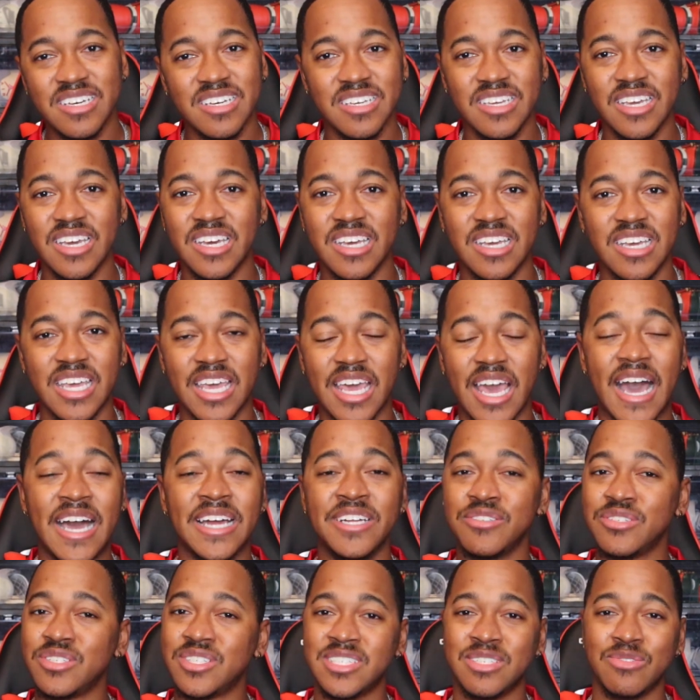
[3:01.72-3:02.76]
yeah, I
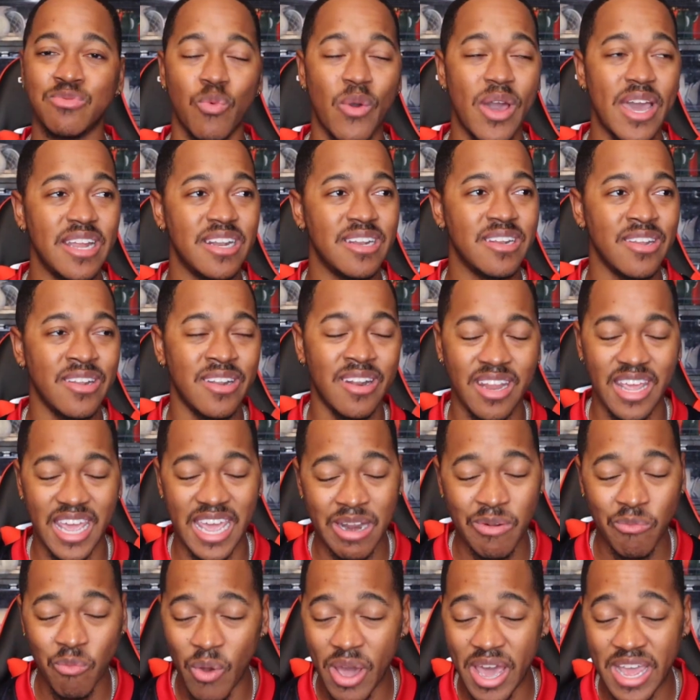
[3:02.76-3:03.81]
was just waiting
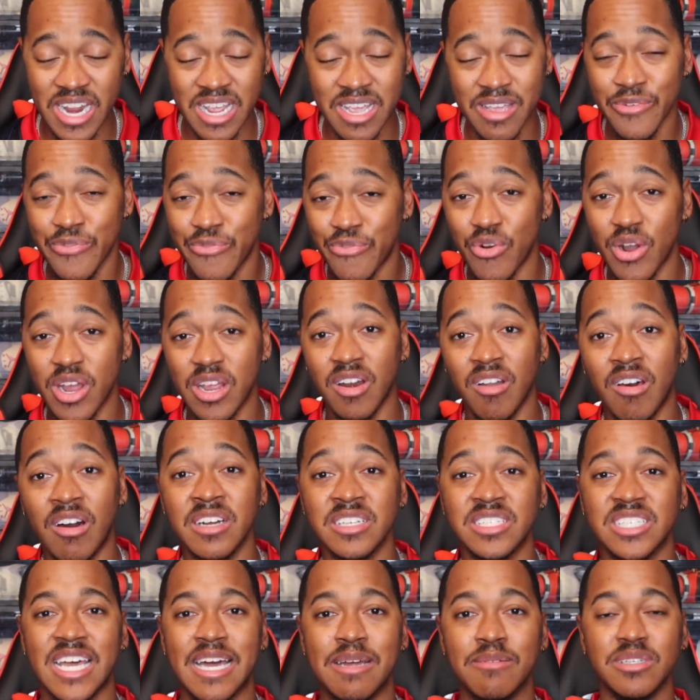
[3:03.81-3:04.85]
and waiting for a
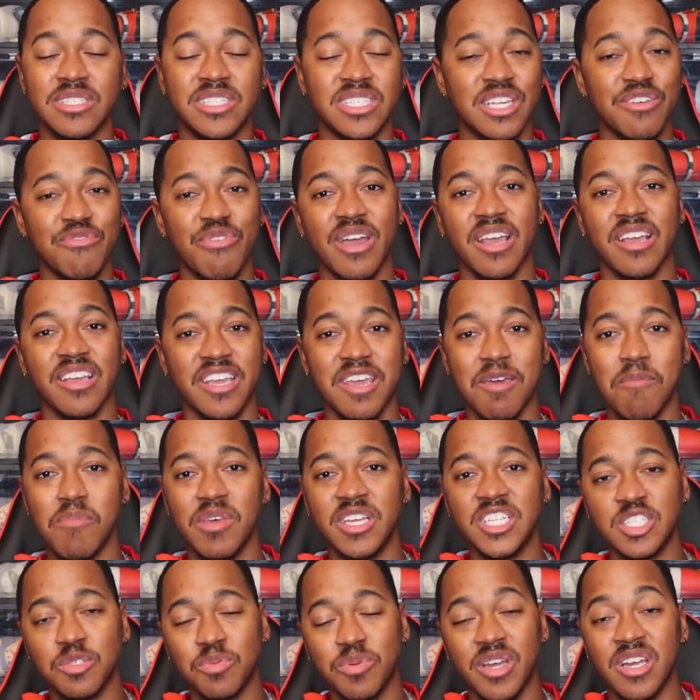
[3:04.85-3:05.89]
long time to see if I could get
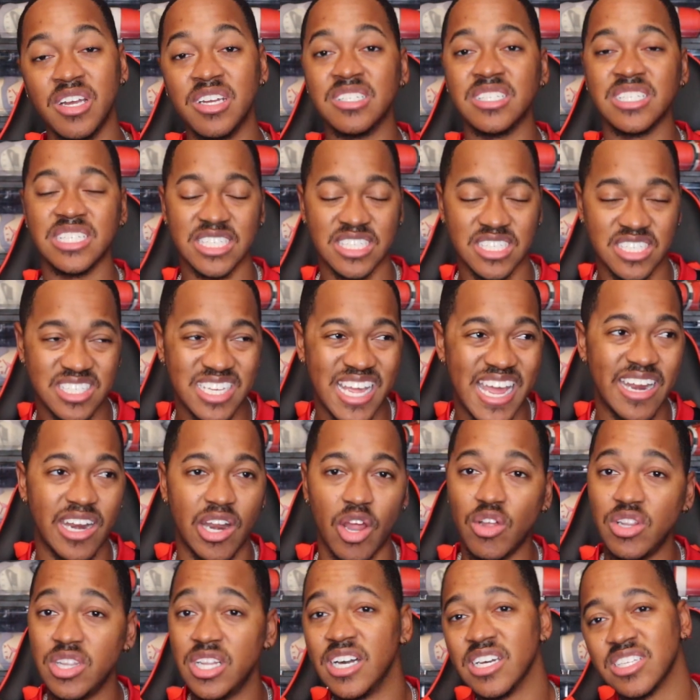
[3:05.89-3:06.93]
men's pairs, and just had
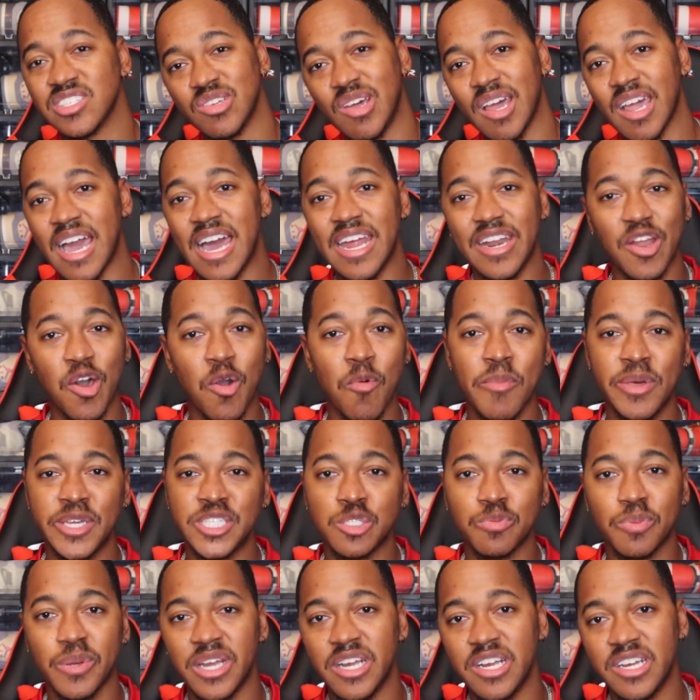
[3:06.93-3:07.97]
no luck. So I got no
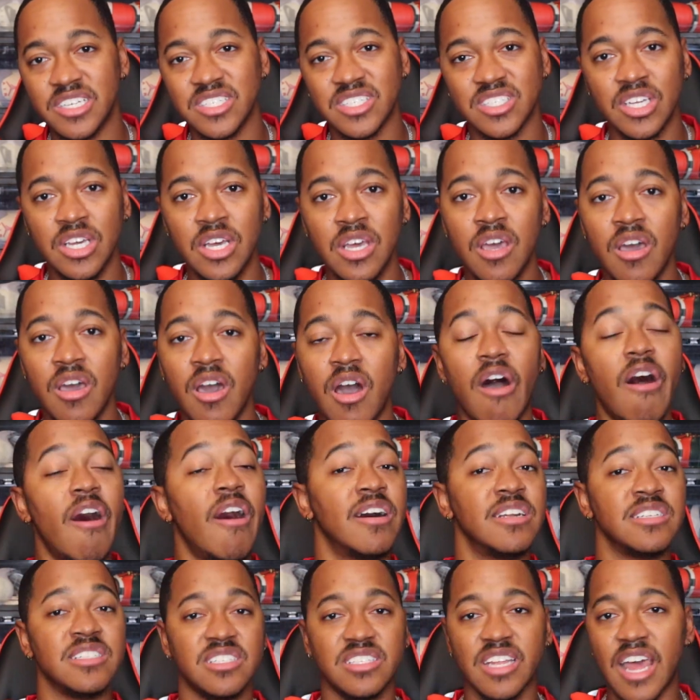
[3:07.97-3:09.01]
men's pairs
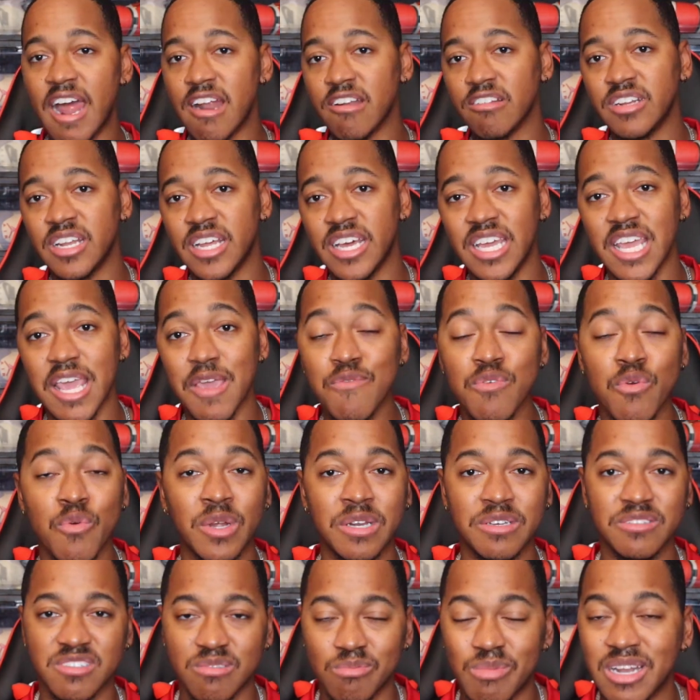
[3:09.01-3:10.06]
on Saturday. Even
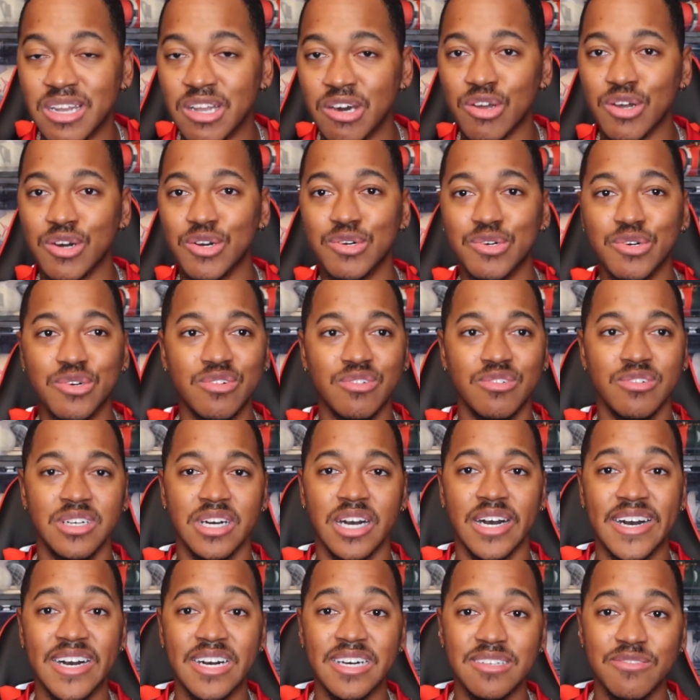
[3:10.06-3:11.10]
went up to my local
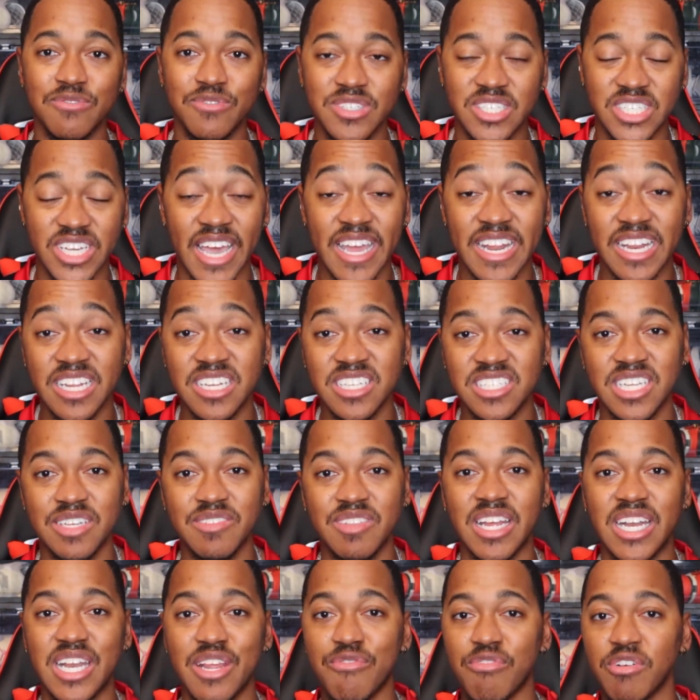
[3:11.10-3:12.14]
JD to see if
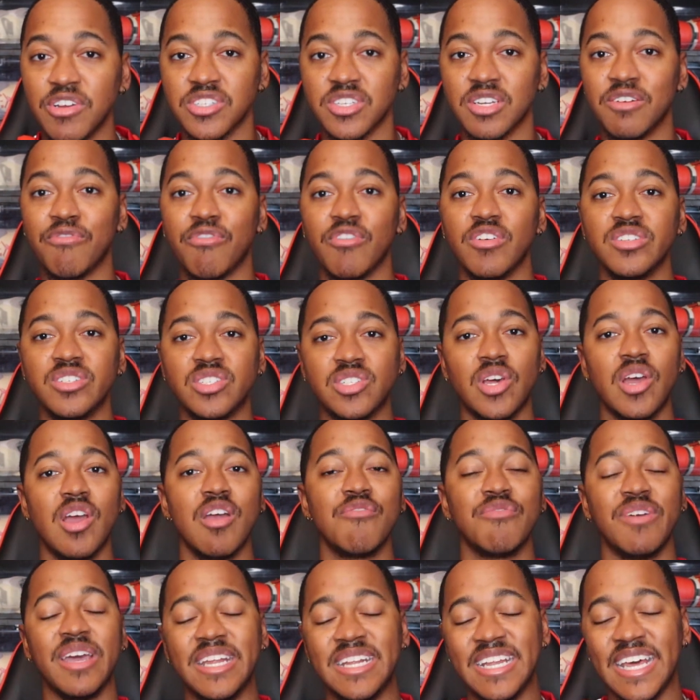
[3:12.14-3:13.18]
they did first come first
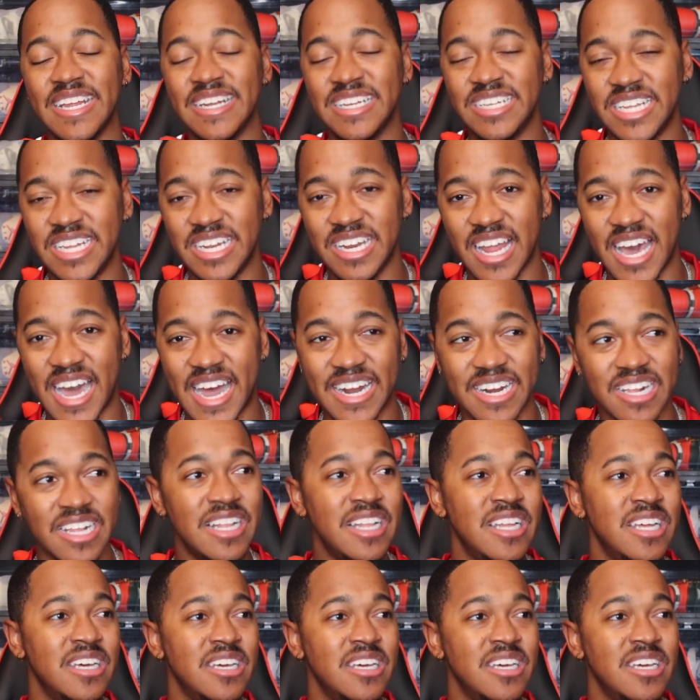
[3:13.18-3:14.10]
serve, and they did not.